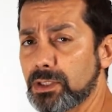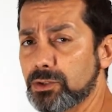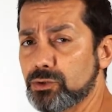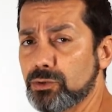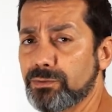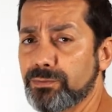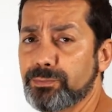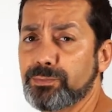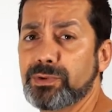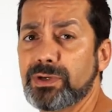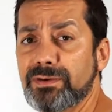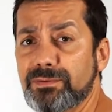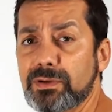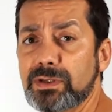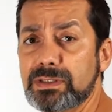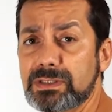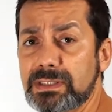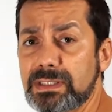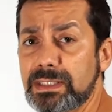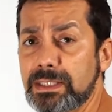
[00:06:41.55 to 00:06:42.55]
you've
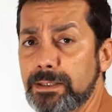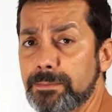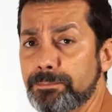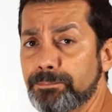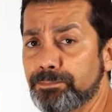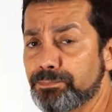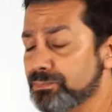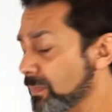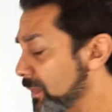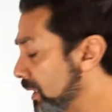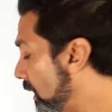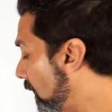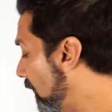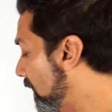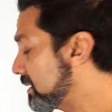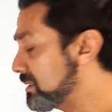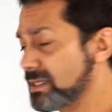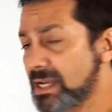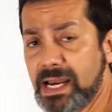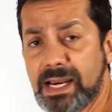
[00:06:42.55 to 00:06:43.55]
previously
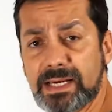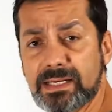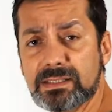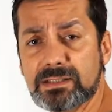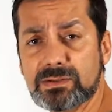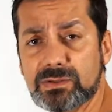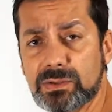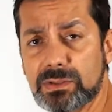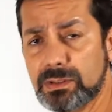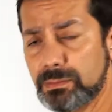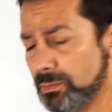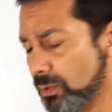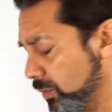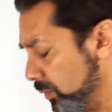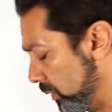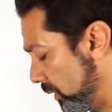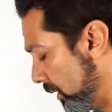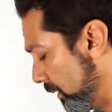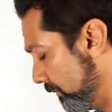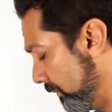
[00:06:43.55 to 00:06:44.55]
assigned to the
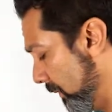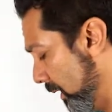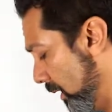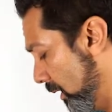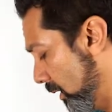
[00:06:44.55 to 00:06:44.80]
motor.